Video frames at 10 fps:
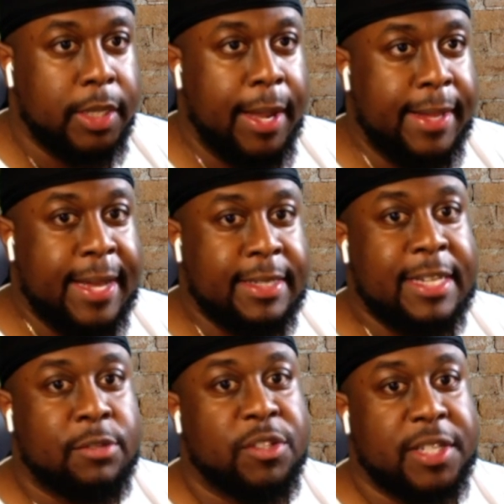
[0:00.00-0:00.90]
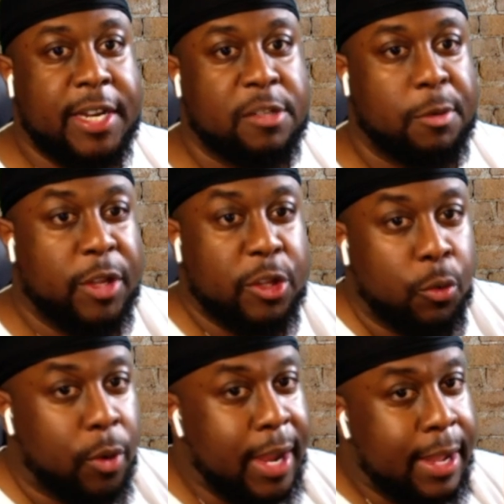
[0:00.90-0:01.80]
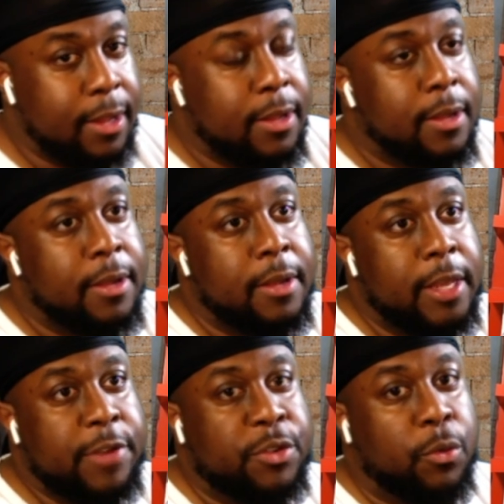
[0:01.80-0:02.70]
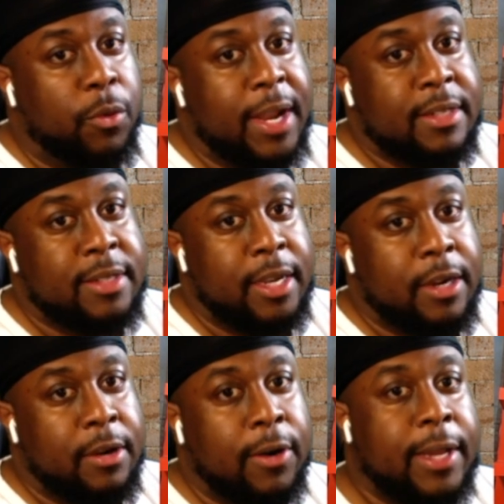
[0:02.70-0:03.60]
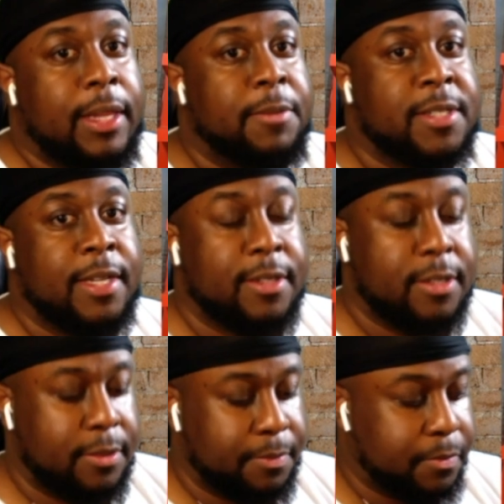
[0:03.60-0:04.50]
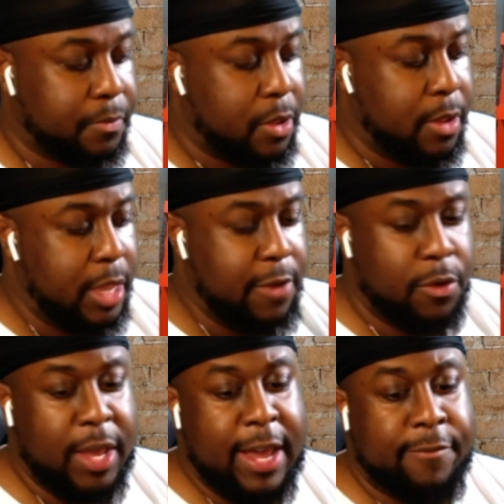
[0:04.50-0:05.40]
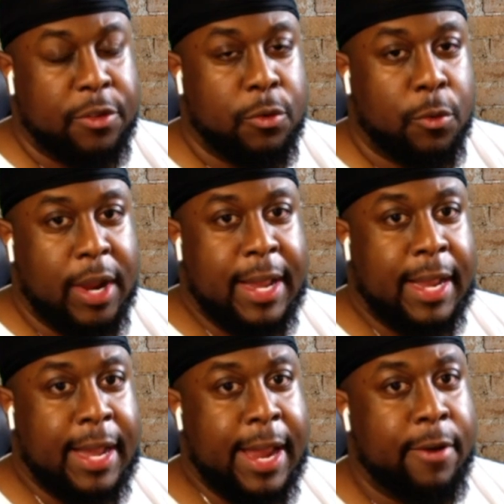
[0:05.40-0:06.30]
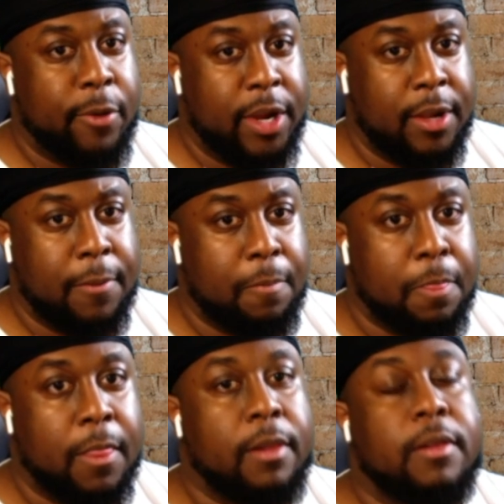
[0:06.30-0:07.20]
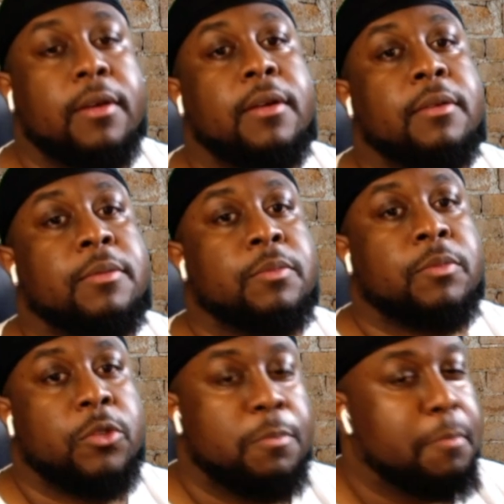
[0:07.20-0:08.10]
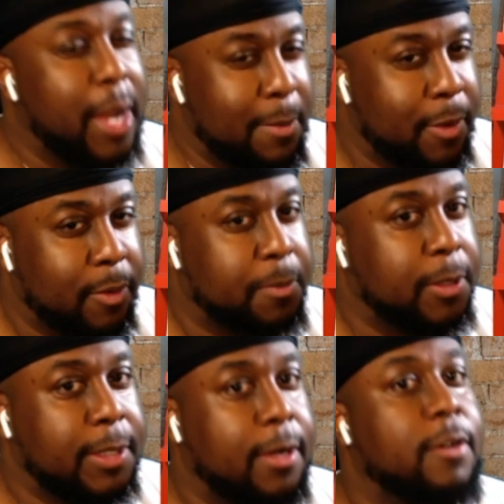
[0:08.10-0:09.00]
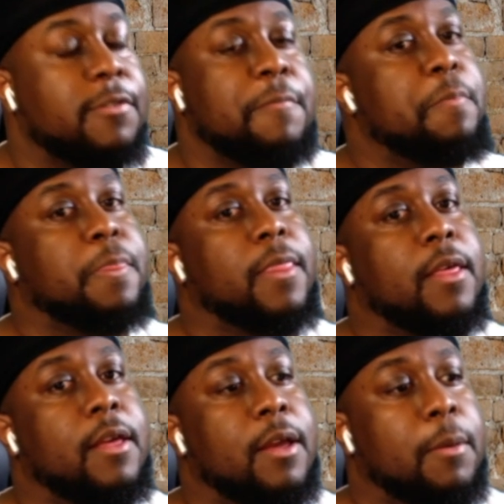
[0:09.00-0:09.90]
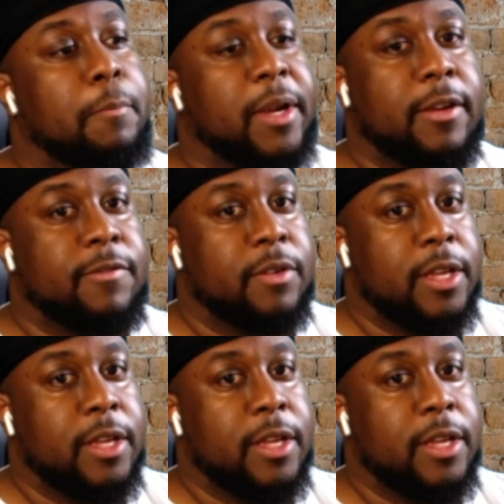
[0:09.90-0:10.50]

and that's what scares me. With Durant, if Durant's there, okay, let me say this: if you have Durant and Kyrie, you might be able to pull it off. But if